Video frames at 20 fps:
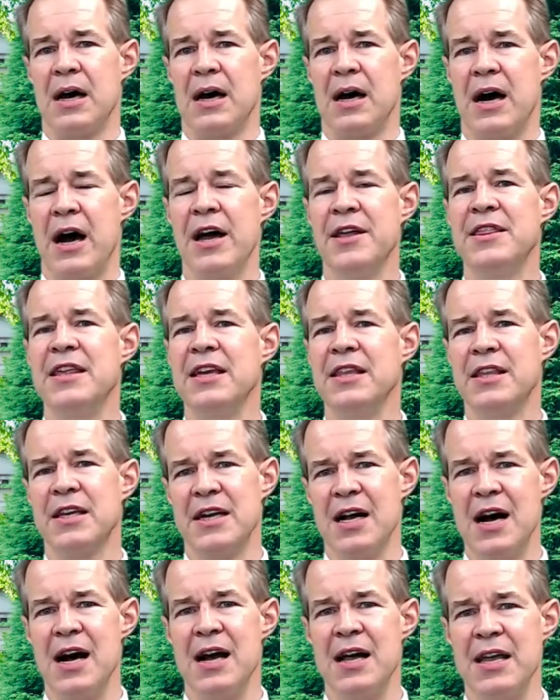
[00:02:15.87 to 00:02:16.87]
I think that
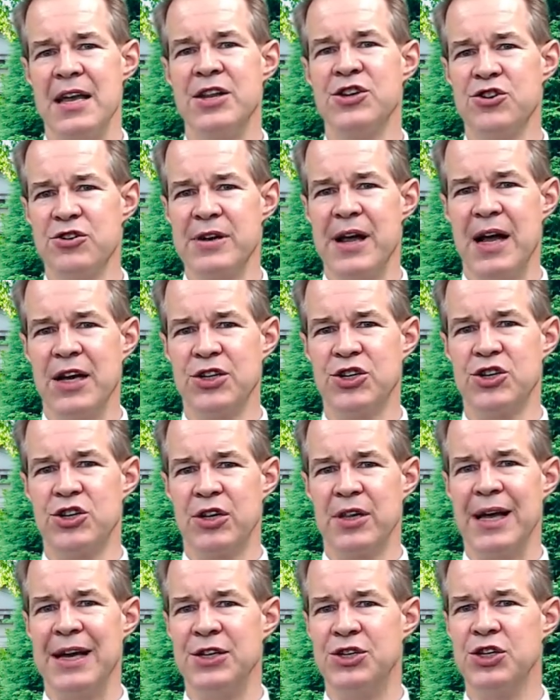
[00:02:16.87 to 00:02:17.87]
international
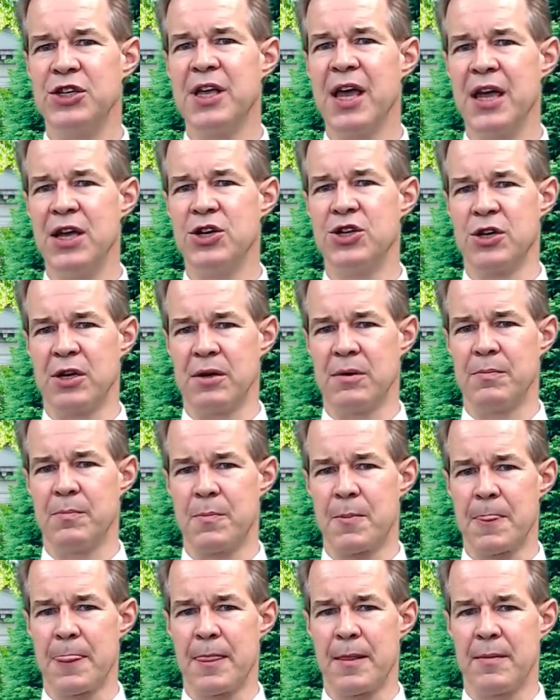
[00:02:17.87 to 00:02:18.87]
education
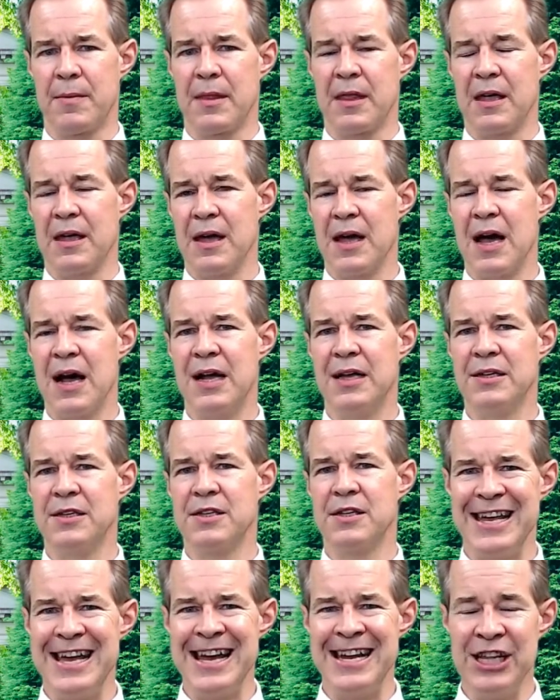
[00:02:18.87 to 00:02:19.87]
has
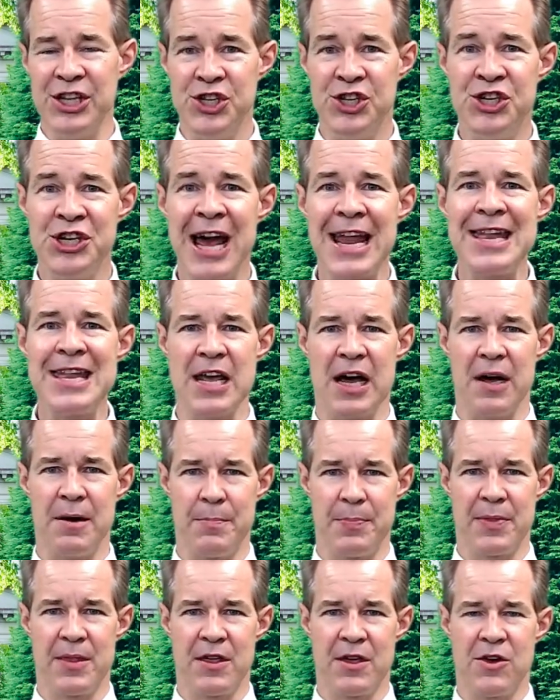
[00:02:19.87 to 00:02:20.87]
an agenda
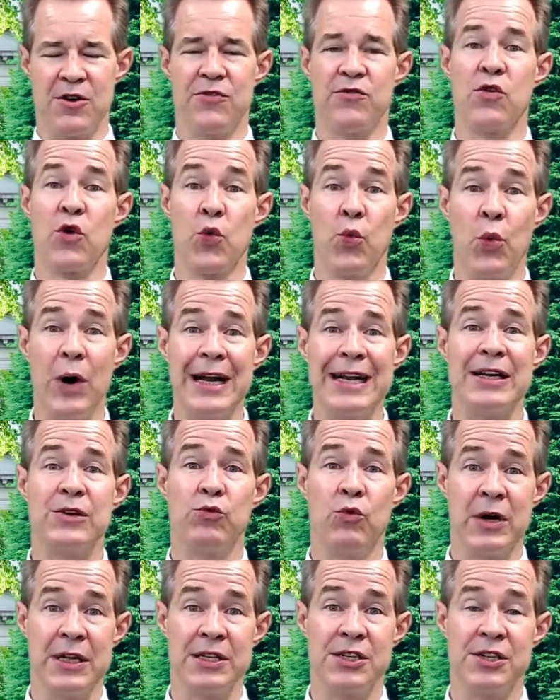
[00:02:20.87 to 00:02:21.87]
for what it
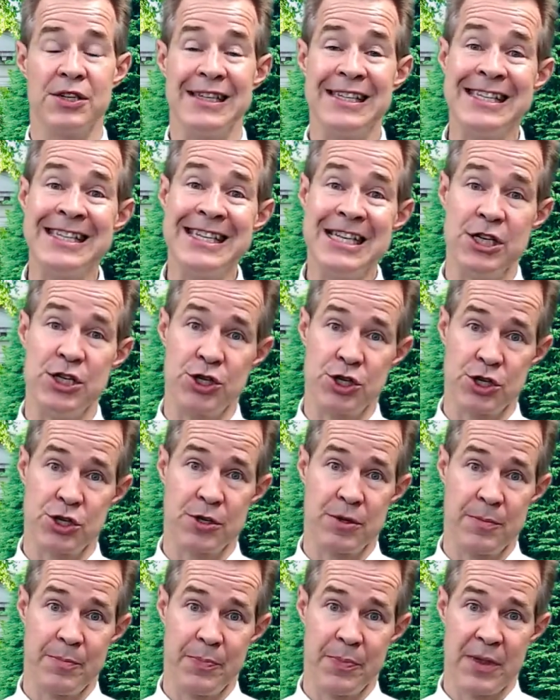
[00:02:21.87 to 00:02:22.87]
wants to teach.
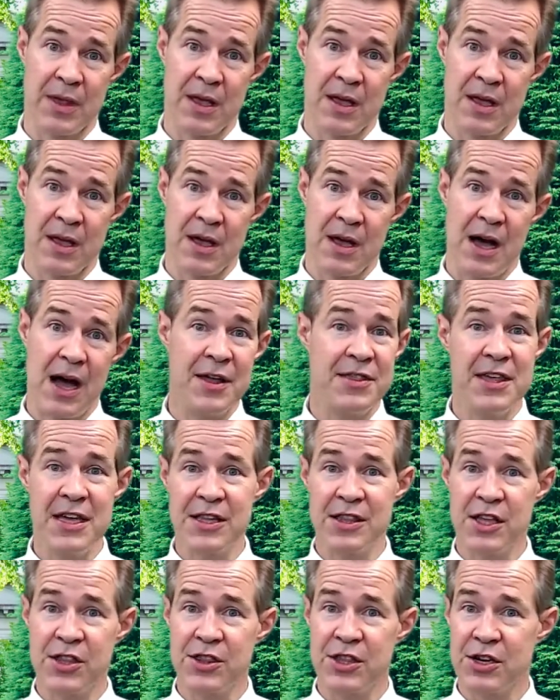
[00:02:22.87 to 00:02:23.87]
I think
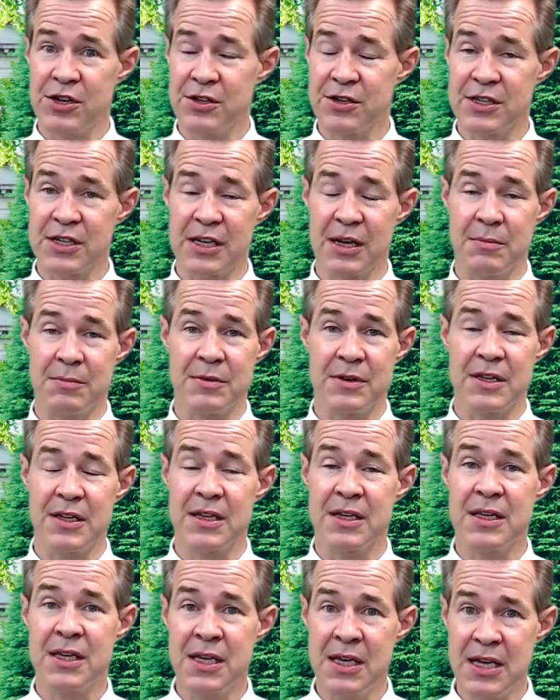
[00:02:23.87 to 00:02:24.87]
that there's some
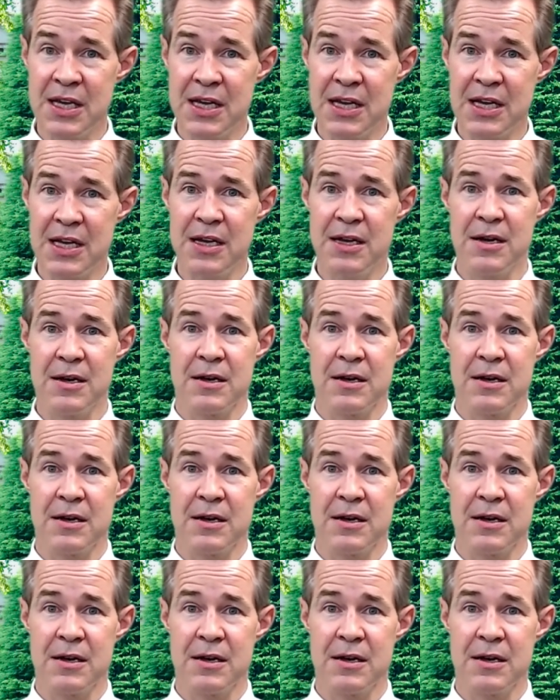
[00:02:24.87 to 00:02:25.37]
key